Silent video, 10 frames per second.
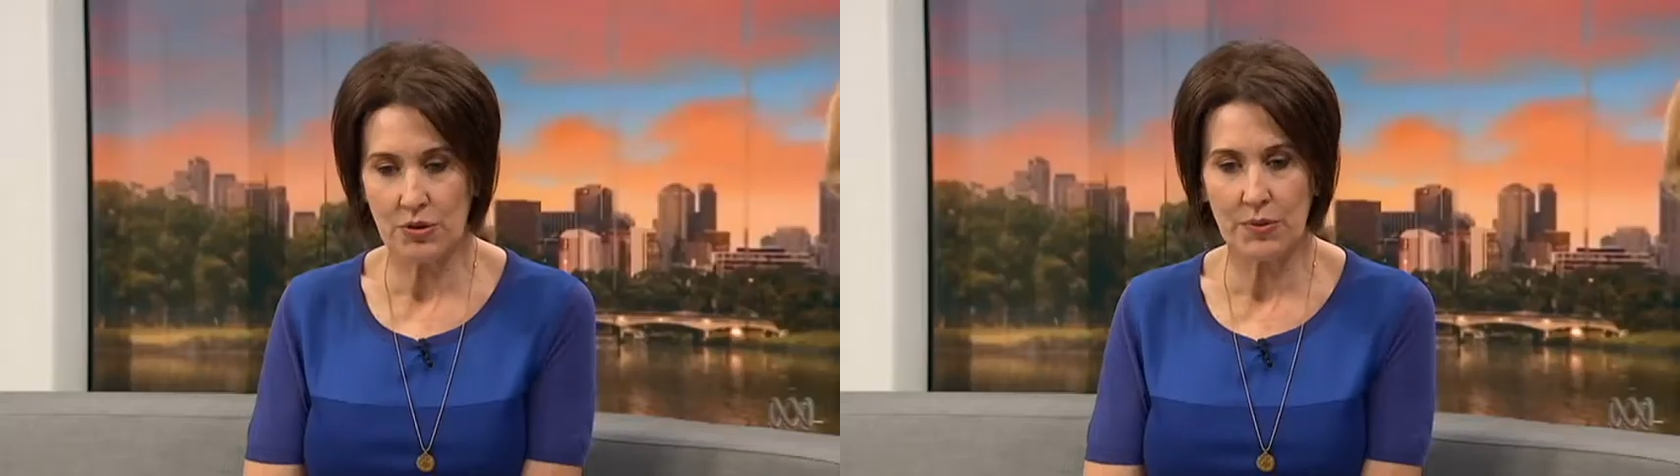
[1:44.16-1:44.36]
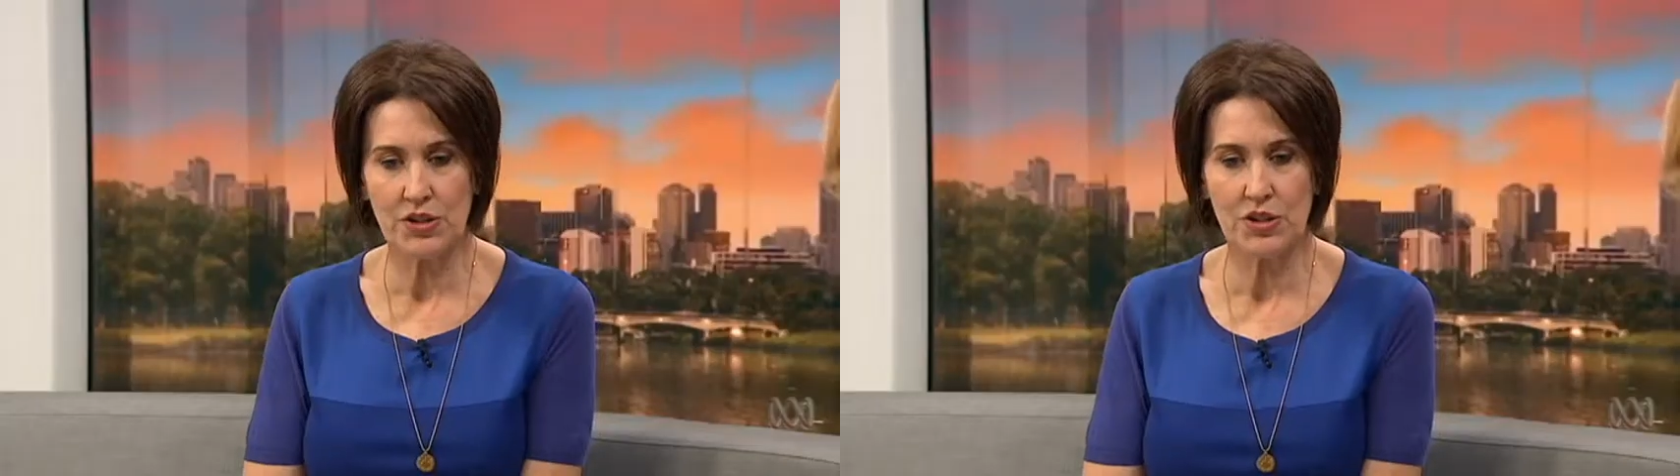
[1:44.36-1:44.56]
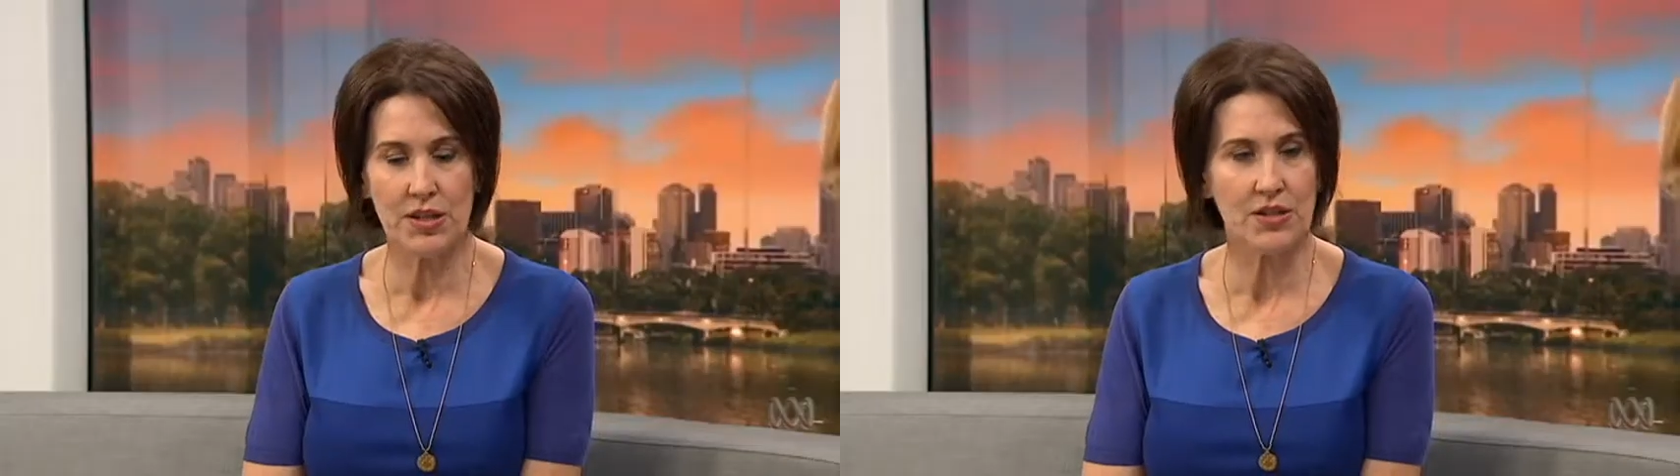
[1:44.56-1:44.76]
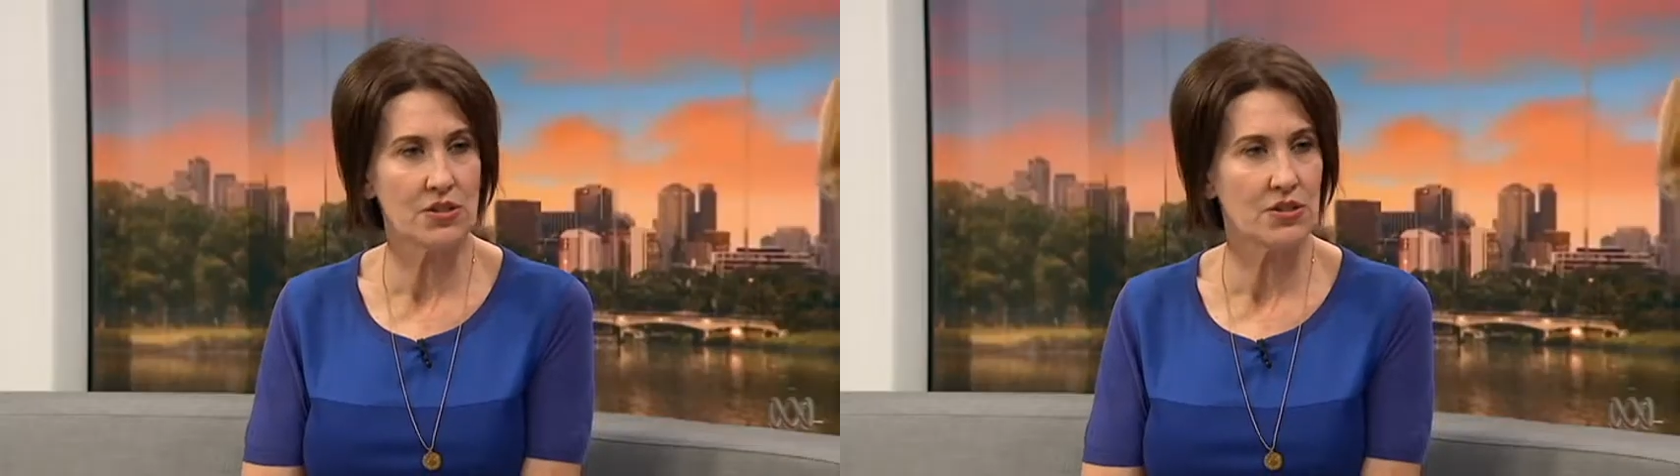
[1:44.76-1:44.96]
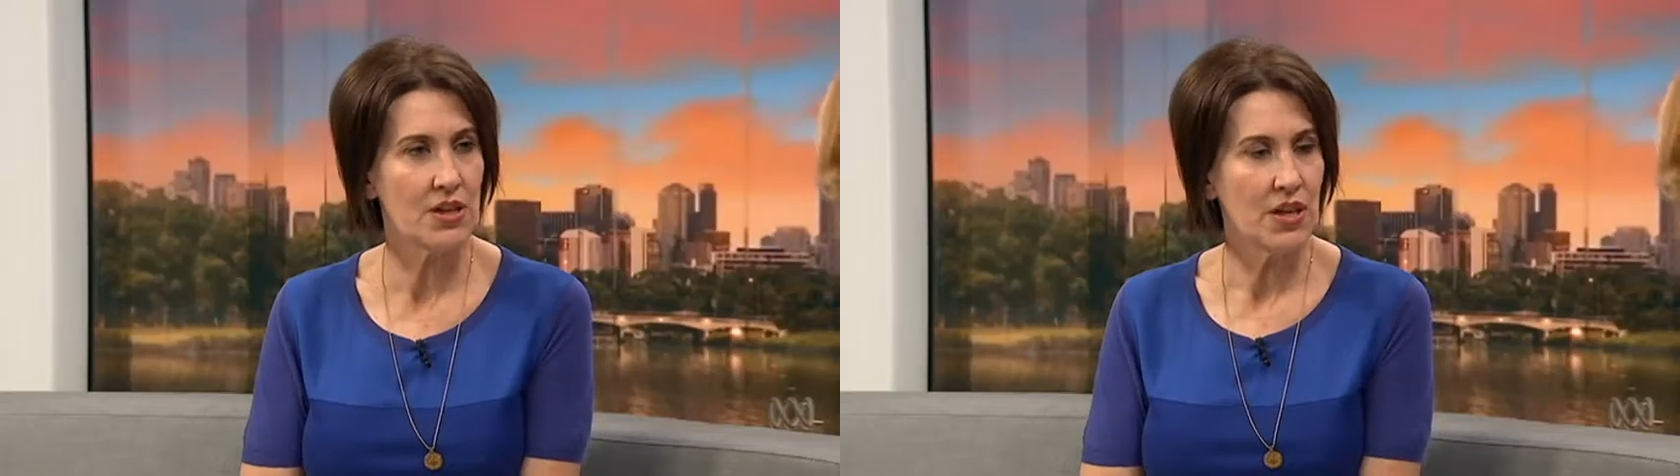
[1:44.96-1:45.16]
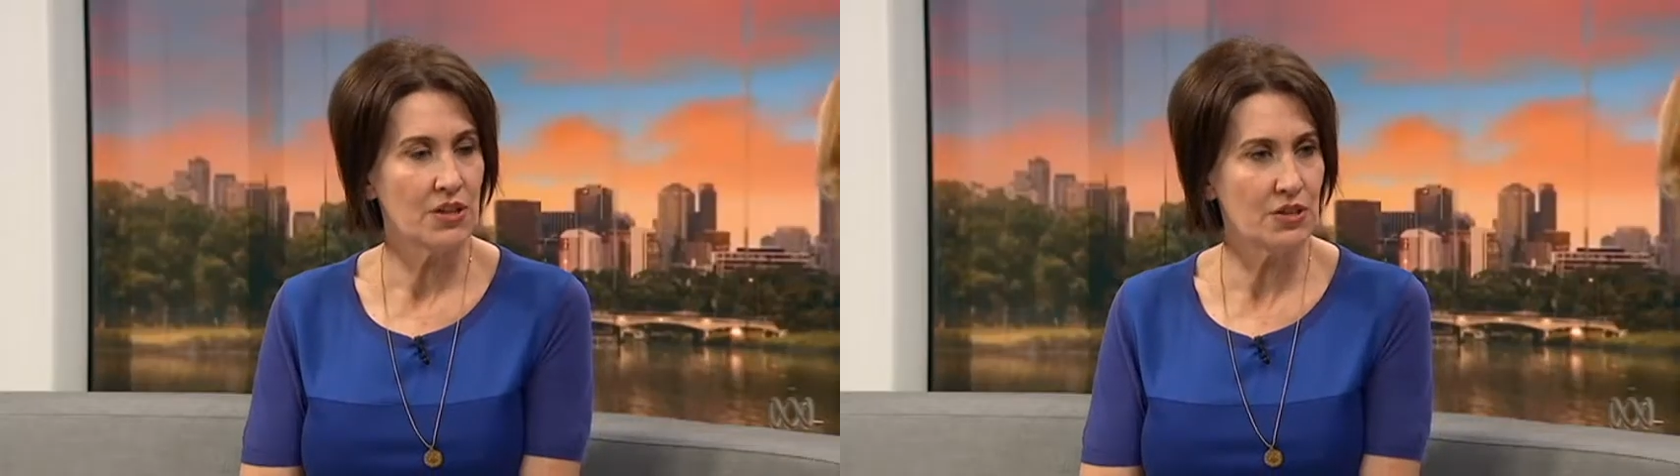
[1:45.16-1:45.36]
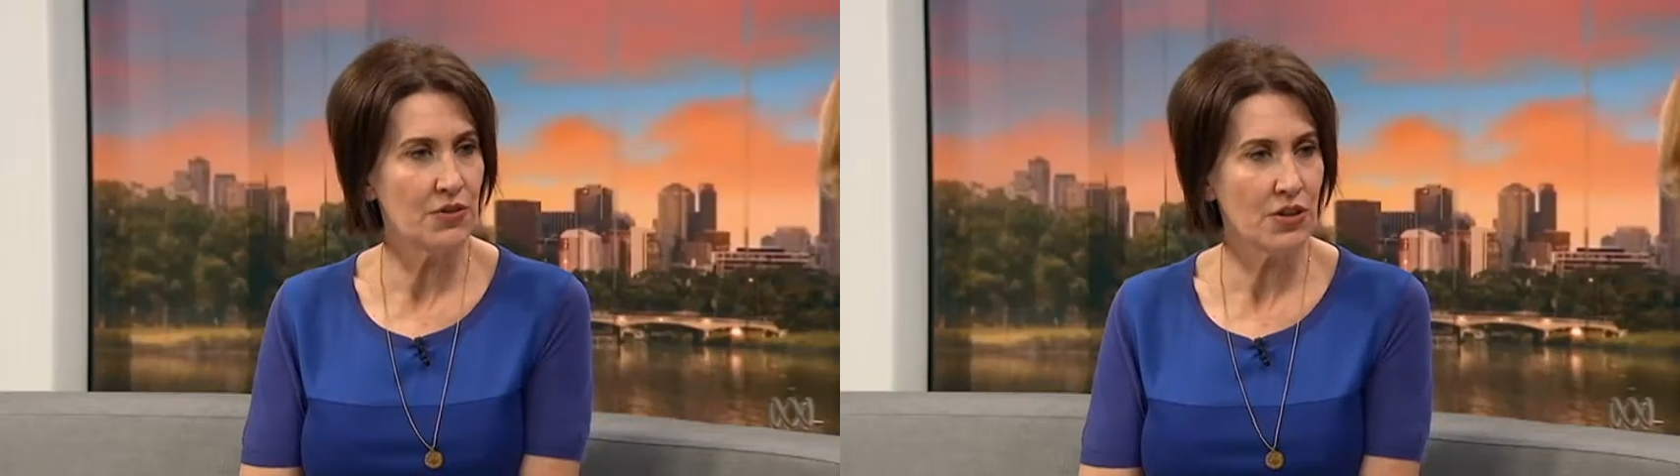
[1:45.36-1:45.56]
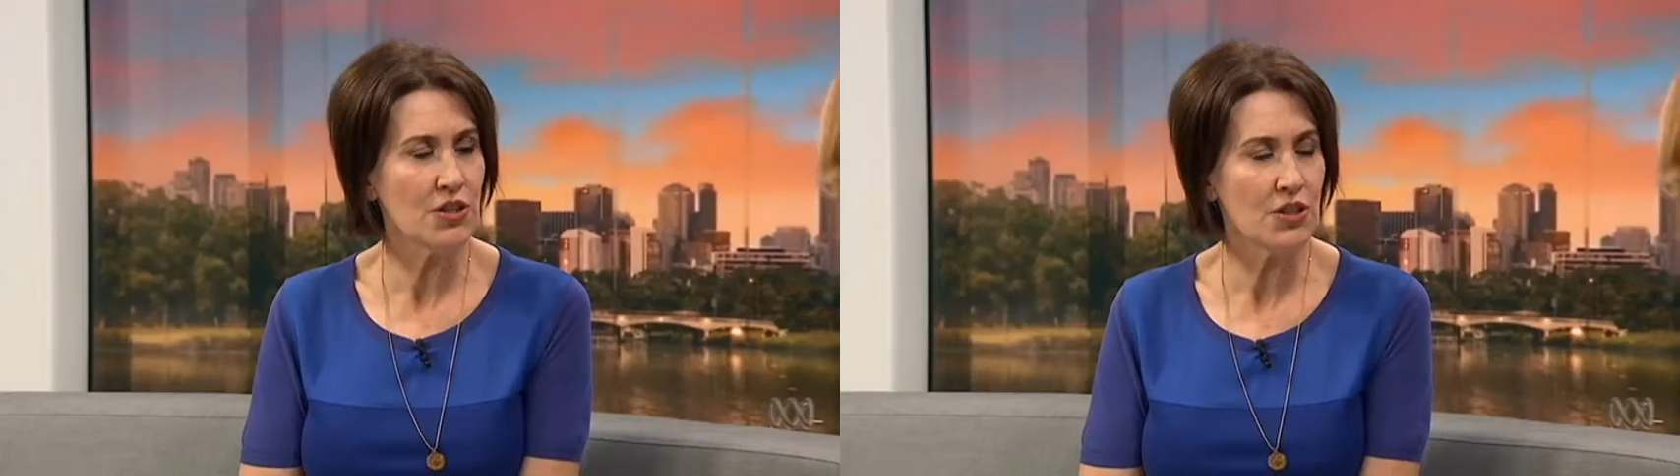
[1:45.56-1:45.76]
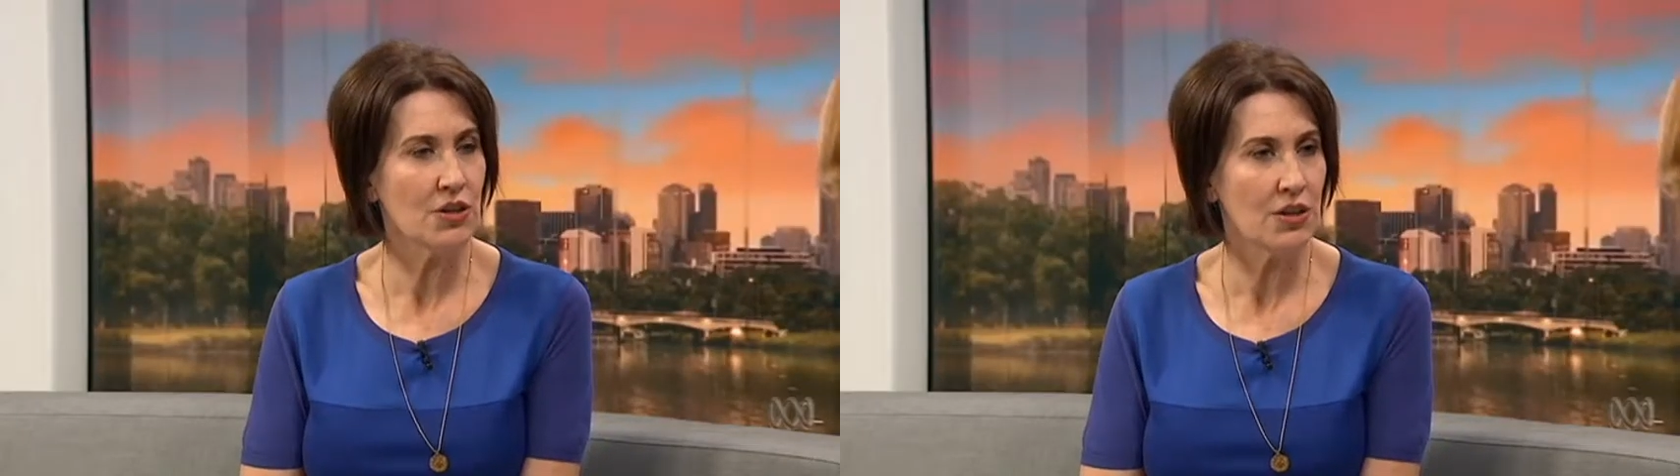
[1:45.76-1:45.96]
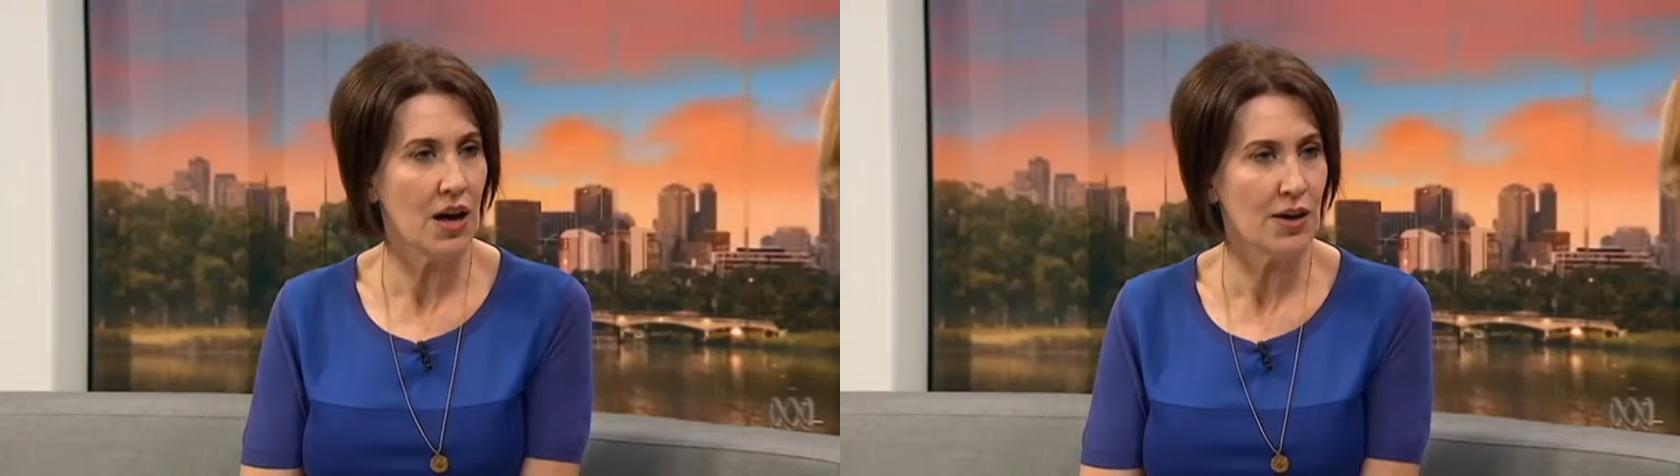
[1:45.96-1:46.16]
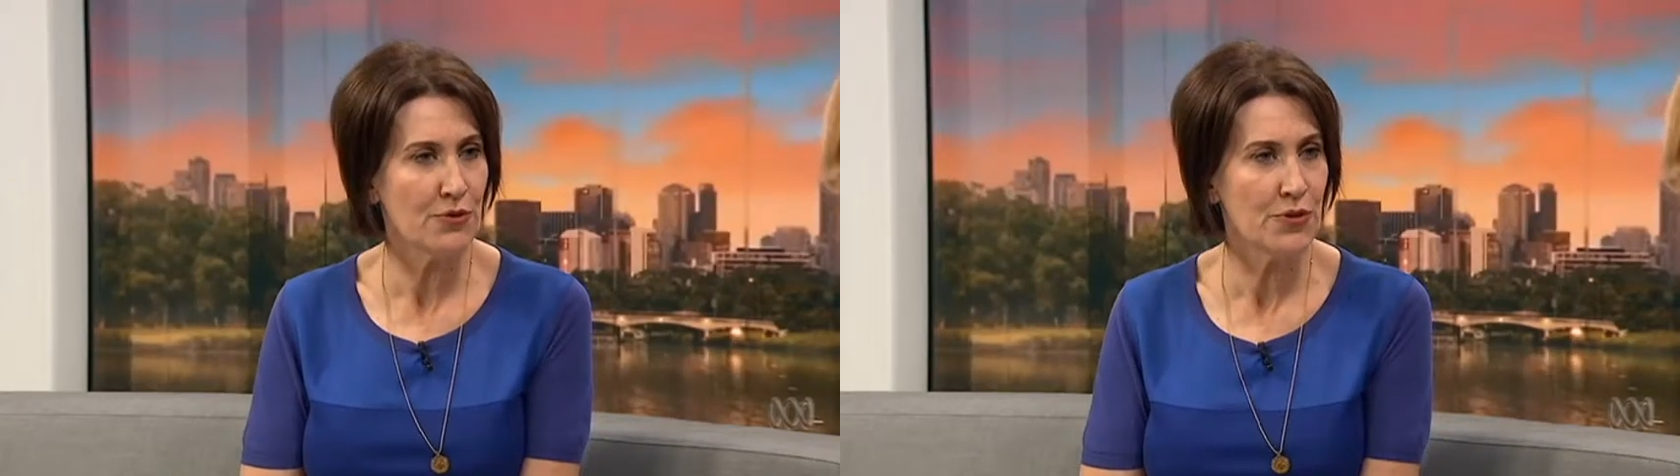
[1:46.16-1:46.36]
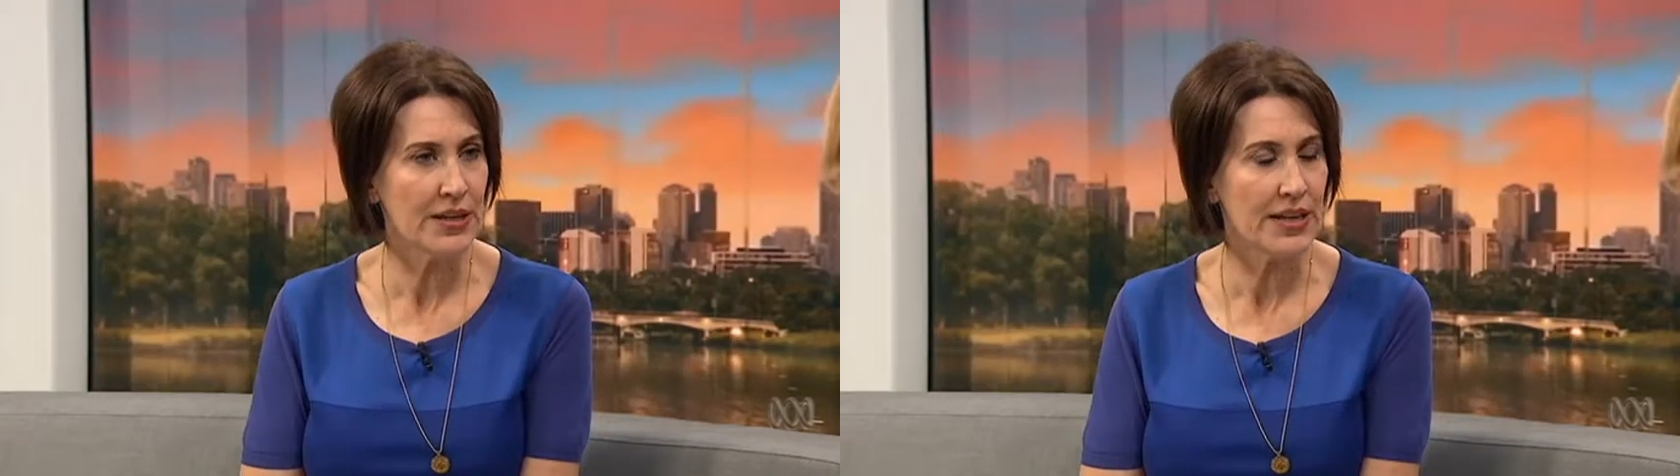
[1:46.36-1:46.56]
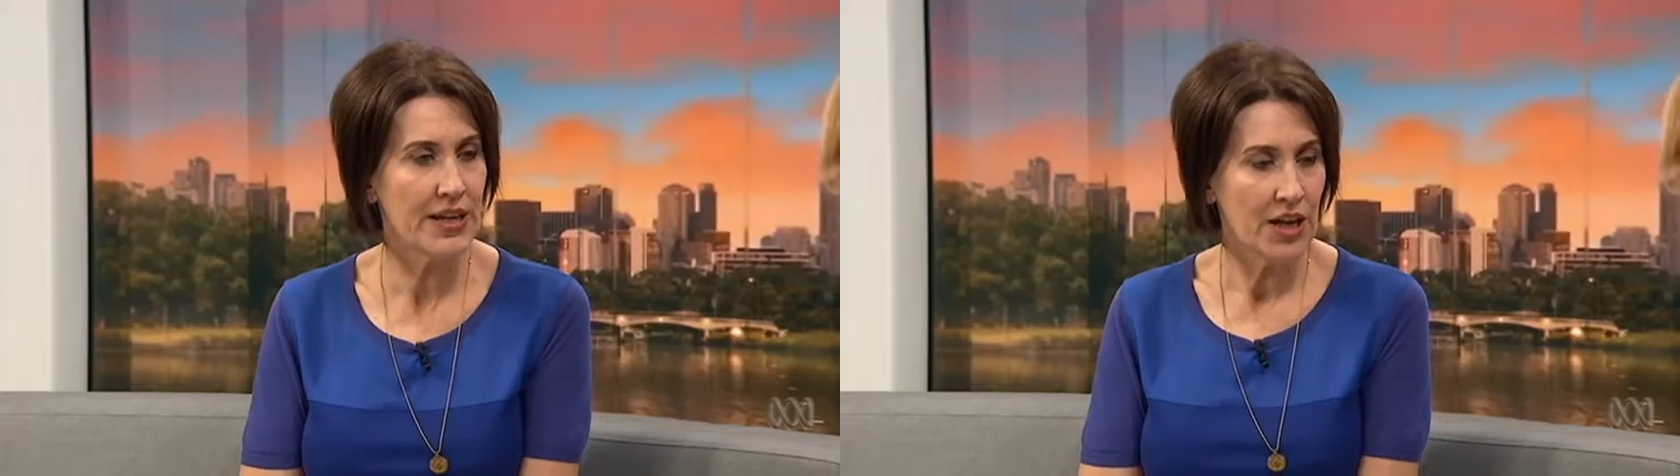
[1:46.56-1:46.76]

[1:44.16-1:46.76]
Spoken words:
where she has just devoted her life, really,